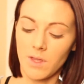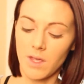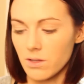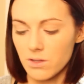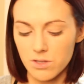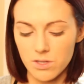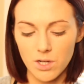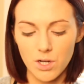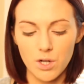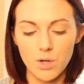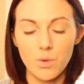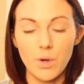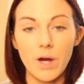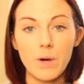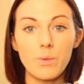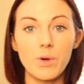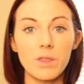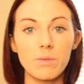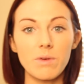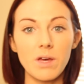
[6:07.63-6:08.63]
So
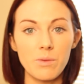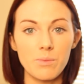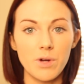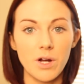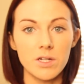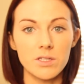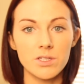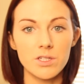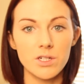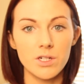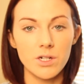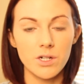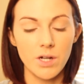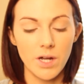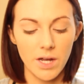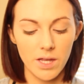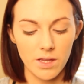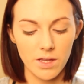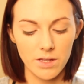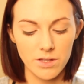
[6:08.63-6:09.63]
with my bronzer,
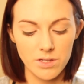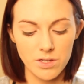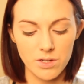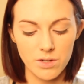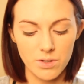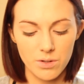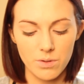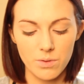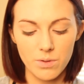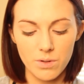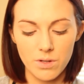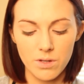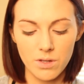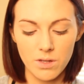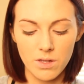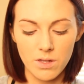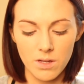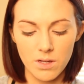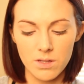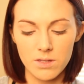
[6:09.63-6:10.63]
I like to
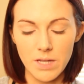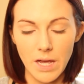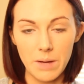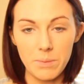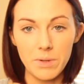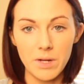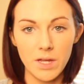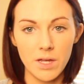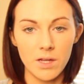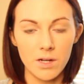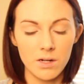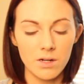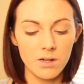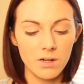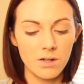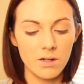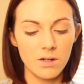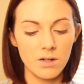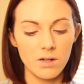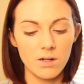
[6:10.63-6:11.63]
dab it
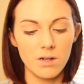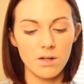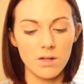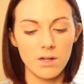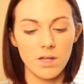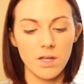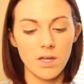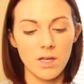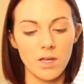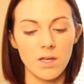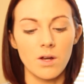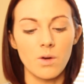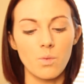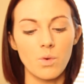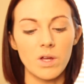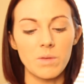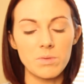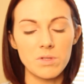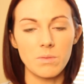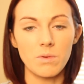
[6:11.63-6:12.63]
in and
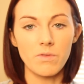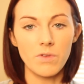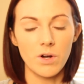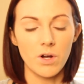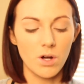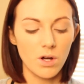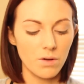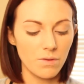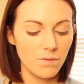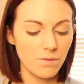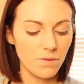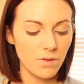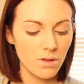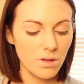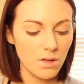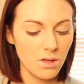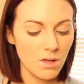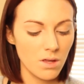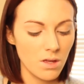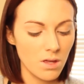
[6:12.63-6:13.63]
wipe some of it off,
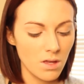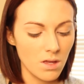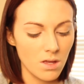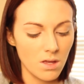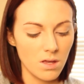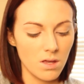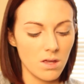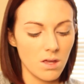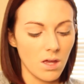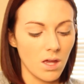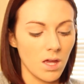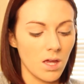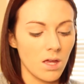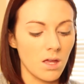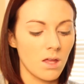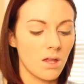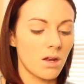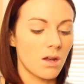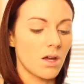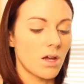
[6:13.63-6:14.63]

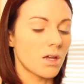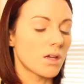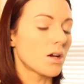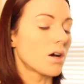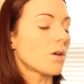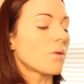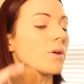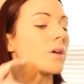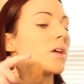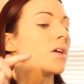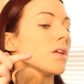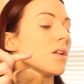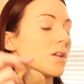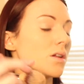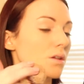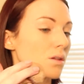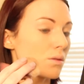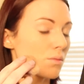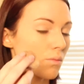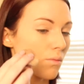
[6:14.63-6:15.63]
and I go
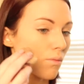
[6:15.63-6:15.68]
in